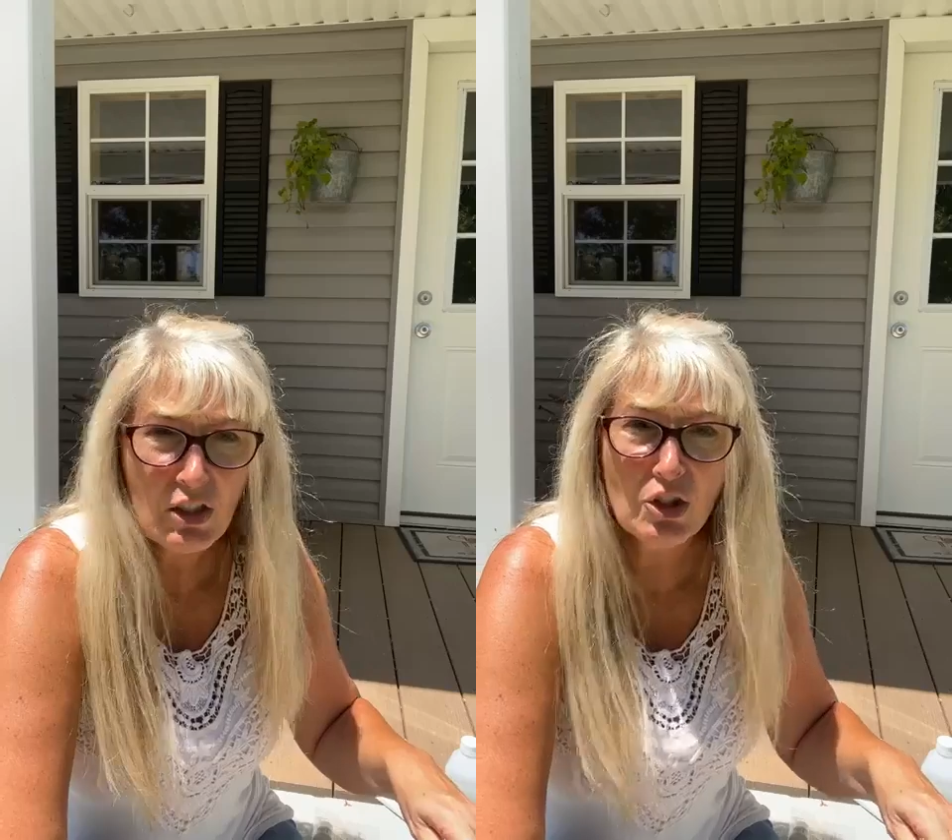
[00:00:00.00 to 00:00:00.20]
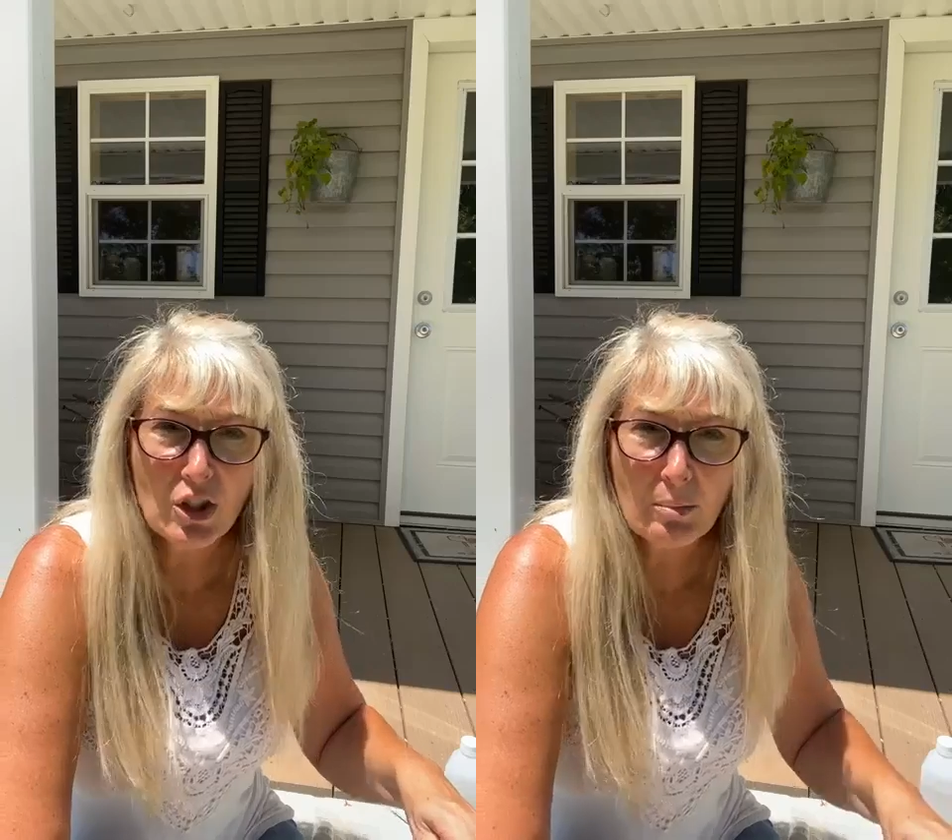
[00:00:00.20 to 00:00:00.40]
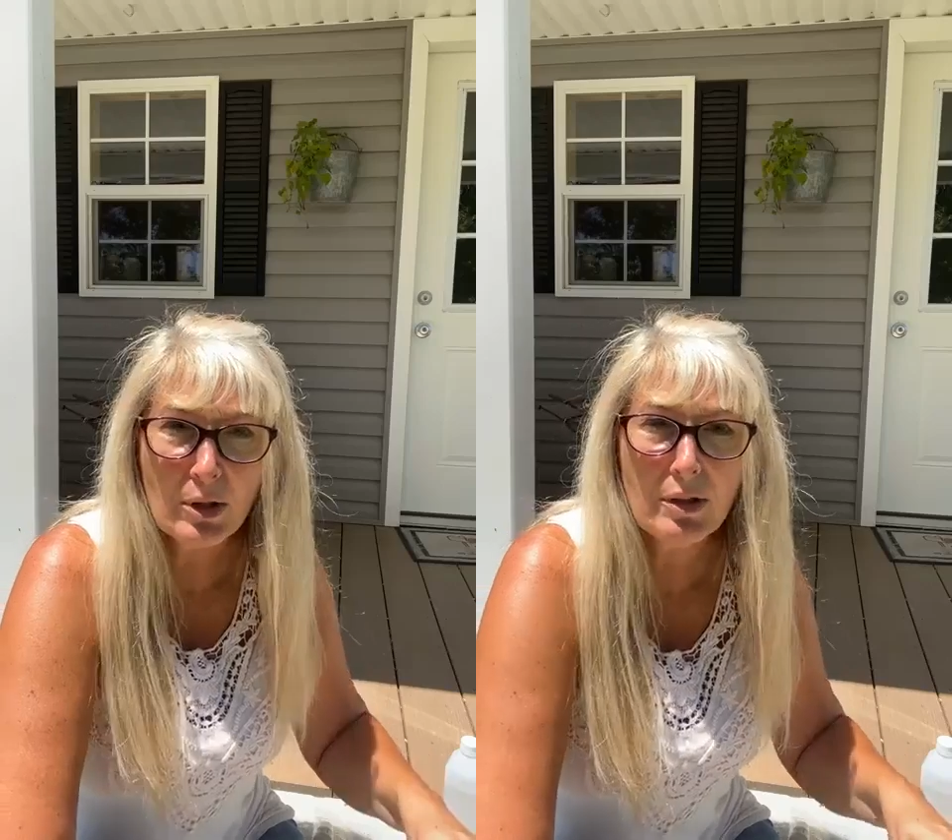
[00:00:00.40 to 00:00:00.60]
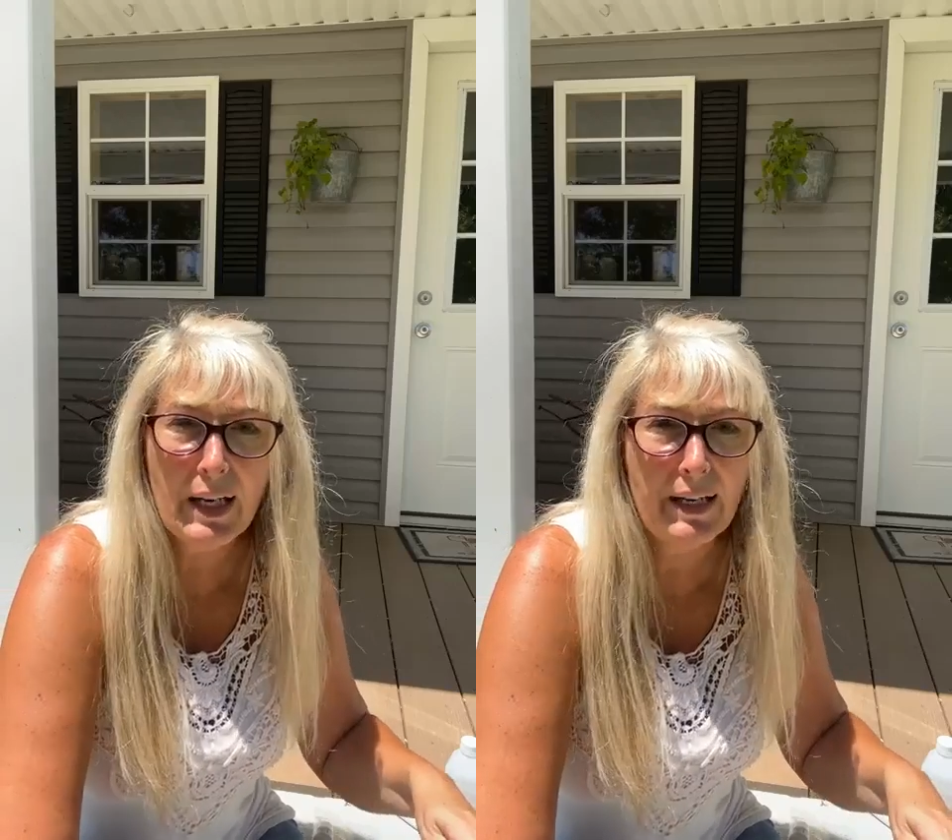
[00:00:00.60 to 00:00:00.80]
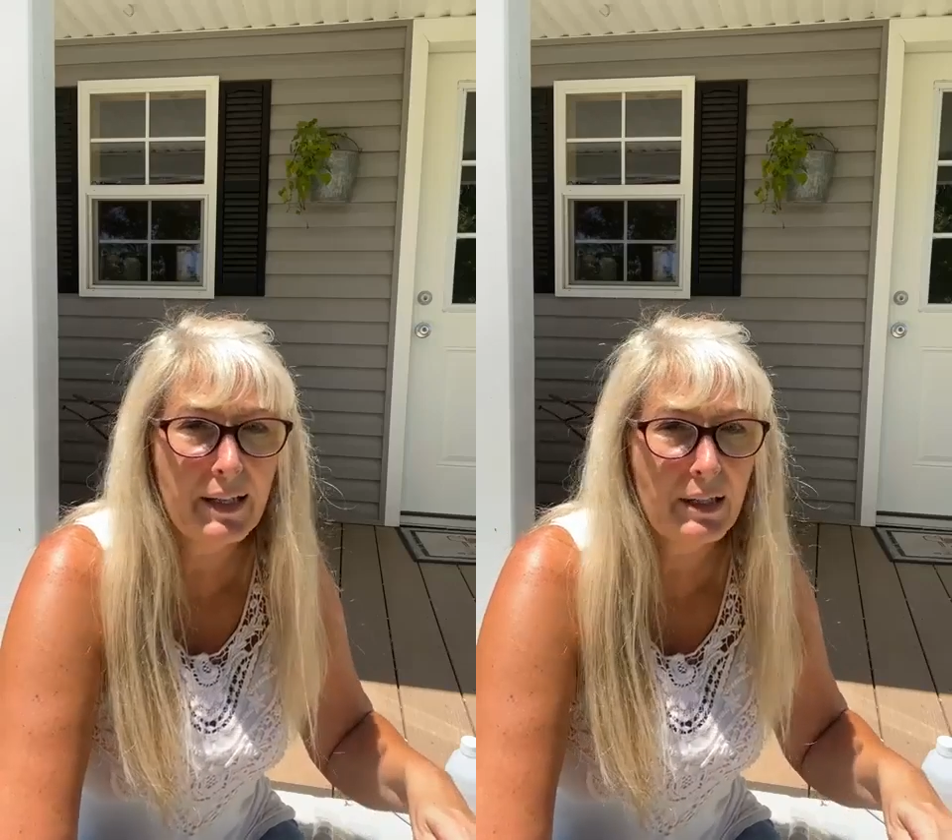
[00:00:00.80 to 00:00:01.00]
shimmer
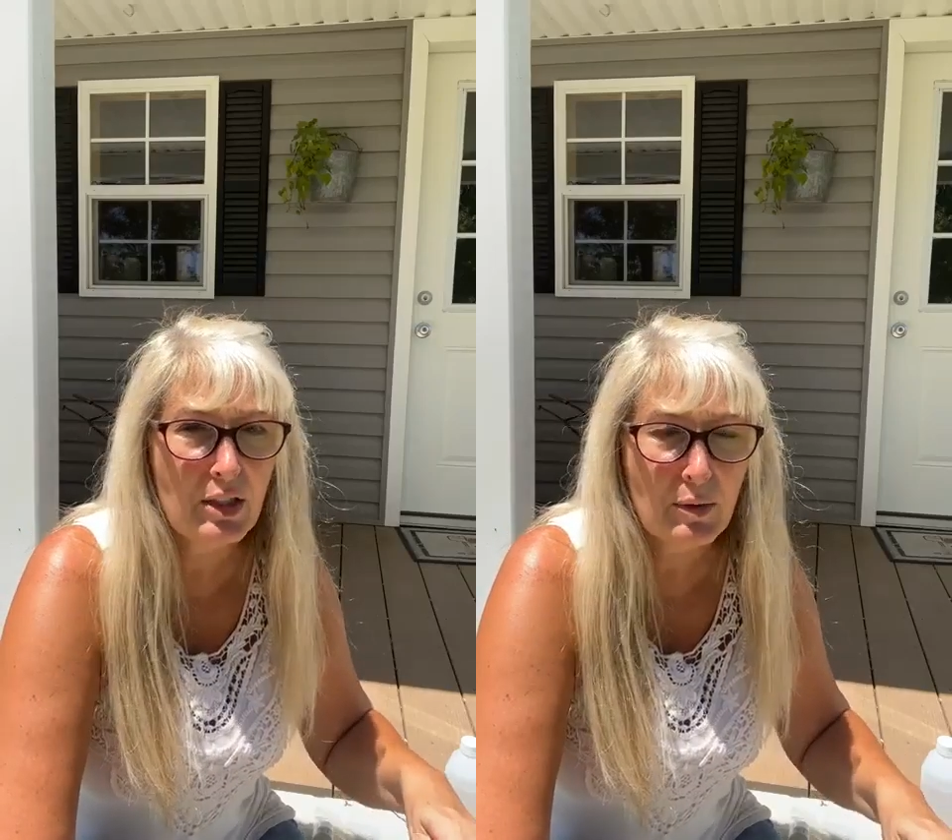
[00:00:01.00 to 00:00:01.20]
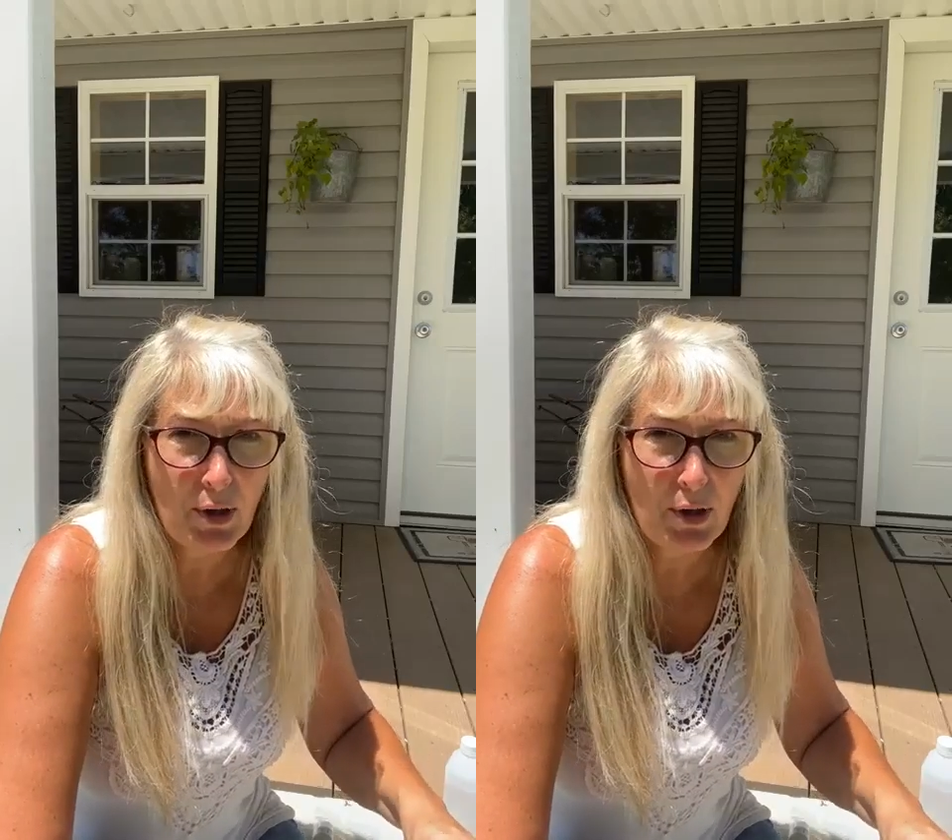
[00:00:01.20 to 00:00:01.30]
and